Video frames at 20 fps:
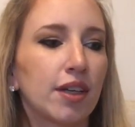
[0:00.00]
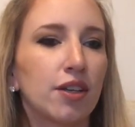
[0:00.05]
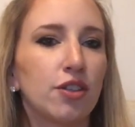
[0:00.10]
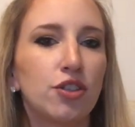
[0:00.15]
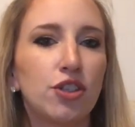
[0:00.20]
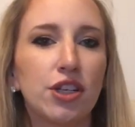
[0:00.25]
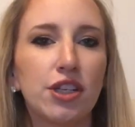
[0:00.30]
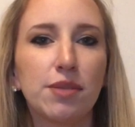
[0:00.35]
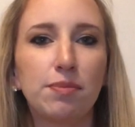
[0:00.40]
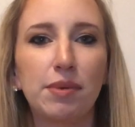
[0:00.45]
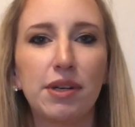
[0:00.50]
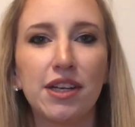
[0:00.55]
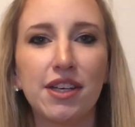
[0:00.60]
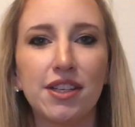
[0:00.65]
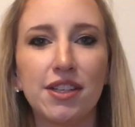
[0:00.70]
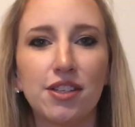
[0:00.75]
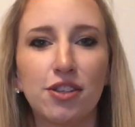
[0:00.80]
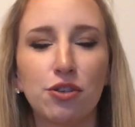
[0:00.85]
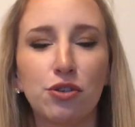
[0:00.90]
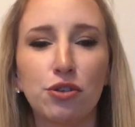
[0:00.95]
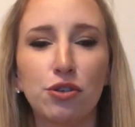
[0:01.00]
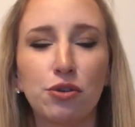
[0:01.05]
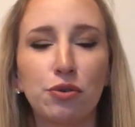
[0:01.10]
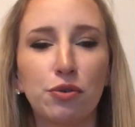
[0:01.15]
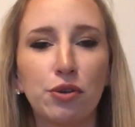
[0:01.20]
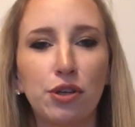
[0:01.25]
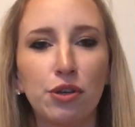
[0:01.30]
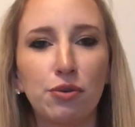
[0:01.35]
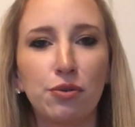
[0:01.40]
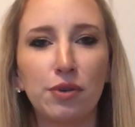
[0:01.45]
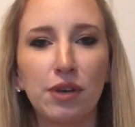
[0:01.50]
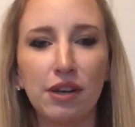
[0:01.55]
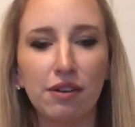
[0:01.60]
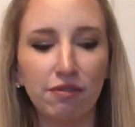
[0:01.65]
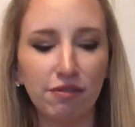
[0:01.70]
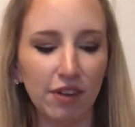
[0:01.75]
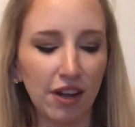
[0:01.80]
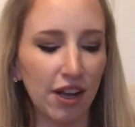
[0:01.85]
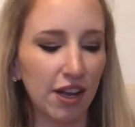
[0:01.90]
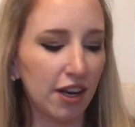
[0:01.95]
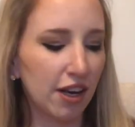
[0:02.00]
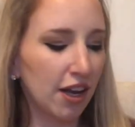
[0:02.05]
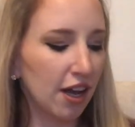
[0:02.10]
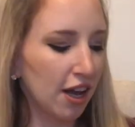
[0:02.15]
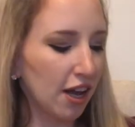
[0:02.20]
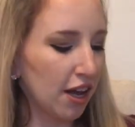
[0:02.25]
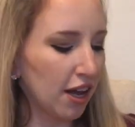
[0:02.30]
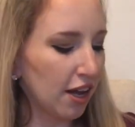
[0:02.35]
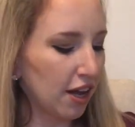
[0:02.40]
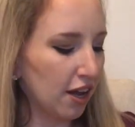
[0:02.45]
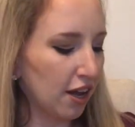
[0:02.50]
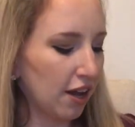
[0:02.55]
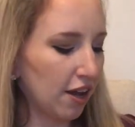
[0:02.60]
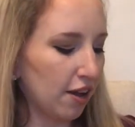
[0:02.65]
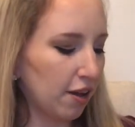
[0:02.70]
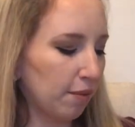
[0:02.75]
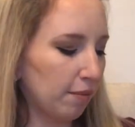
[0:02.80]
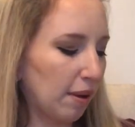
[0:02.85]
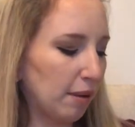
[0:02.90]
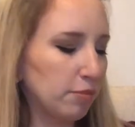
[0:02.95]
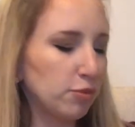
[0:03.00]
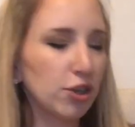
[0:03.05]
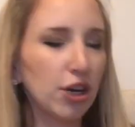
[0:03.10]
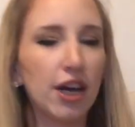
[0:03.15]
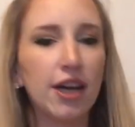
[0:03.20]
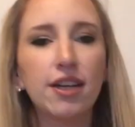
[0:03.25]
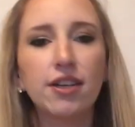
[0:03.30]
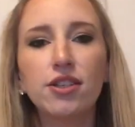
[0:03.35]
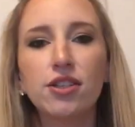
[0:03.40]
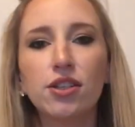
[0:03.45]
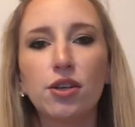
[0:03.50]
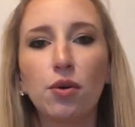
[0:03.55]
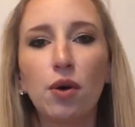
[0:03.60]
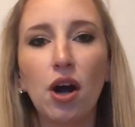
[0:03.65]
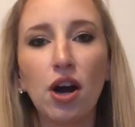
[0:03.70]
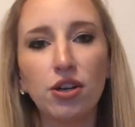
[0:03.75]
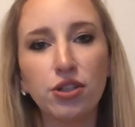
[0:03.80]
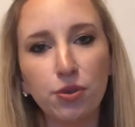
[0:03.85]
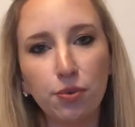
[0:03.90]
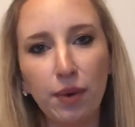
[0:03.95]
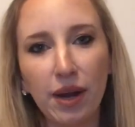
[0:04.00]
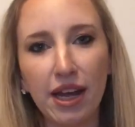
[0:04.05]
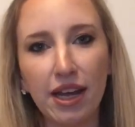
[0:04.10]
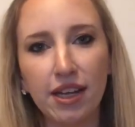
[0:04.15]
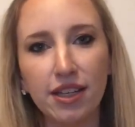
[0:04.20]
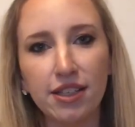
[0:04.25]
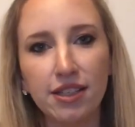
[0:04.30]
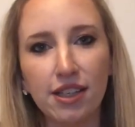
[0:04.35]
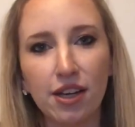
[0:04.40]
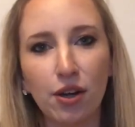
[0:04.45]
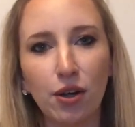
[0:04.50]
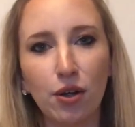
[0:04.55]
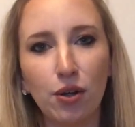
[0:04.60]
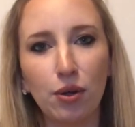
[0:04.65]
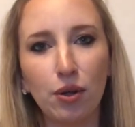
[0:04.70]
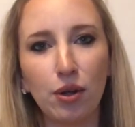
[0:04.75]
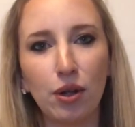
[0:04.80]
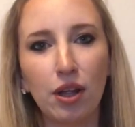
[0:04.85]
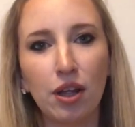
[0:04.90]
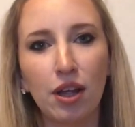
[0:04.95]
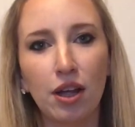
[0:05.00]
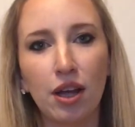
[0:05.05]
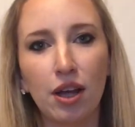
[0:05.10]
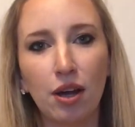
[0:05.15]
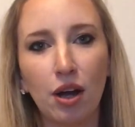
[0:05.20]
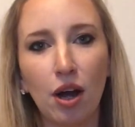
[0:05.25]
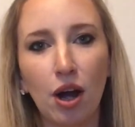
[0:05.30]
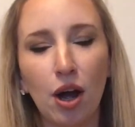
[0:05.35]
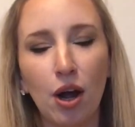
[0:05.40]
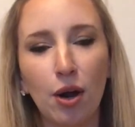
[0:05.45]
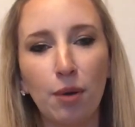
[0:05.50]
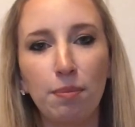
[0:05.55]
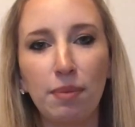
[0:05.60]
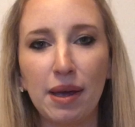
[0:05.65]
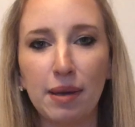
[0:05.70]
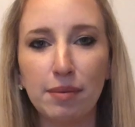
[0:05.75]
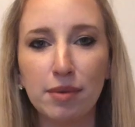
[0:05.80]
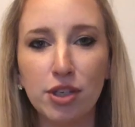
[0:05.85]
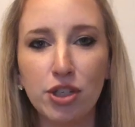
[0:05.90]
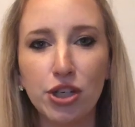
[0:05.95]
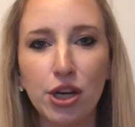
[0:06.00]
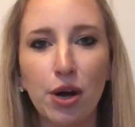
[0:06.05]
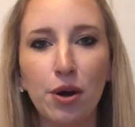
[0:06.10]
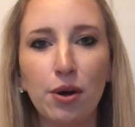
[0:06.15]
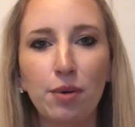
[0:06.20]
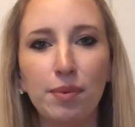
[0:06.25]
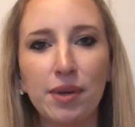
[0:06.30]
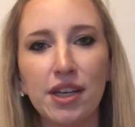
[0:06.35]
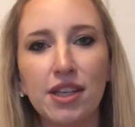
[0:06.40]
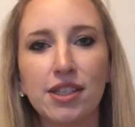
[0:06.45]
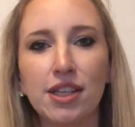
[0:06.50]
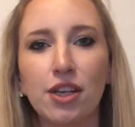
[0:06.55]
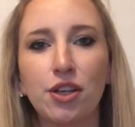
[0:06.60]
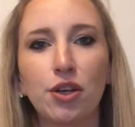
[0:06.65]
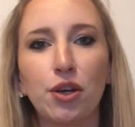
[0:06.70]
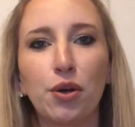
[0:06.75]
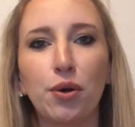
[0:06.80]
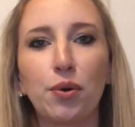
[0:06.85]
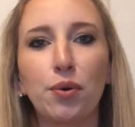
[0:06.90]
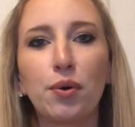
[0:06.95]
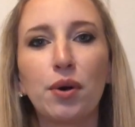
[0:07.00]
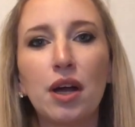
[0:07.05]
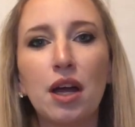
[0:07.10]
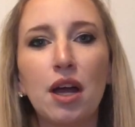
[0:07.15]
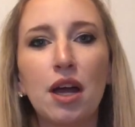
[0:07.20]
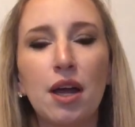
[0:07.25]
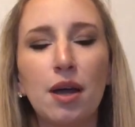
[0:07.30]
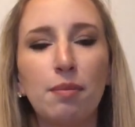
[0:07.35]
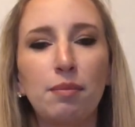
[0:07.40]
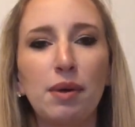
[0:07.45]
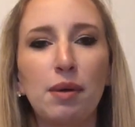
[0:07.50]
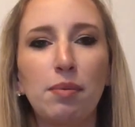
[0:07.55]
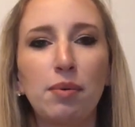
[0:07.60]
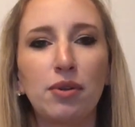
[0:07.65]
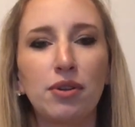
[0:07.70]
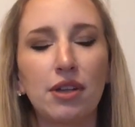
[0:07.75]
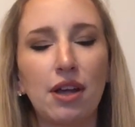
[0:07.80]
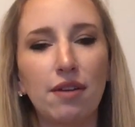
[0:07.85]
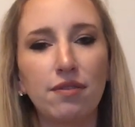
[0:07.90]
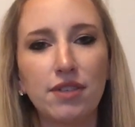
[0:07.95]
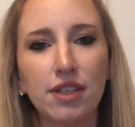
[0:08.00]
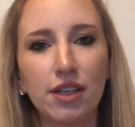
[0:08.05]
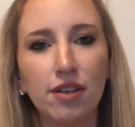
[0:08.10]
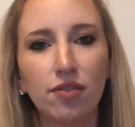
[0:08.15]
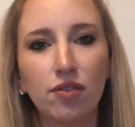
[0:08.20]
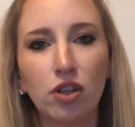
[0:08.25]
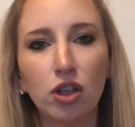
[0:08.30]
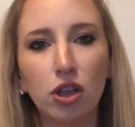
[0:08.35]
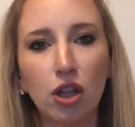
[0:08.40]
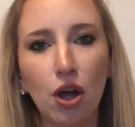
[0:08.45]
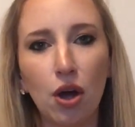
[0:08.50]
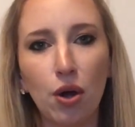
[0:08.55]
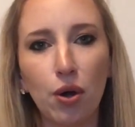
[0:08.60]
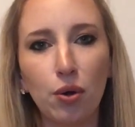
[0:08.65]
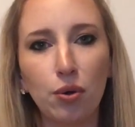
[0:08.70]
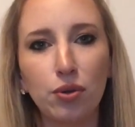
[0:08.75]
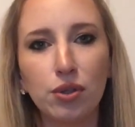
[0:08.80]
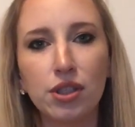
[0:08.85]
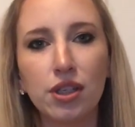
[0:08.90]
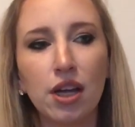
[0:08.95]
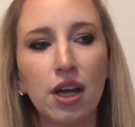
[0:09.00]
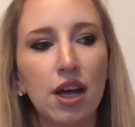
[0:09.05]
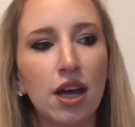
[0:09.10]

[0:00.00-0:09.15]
Just because they're so cute and fun. I'm trying so hard to wait until our baby shower because I know people love to give clothes.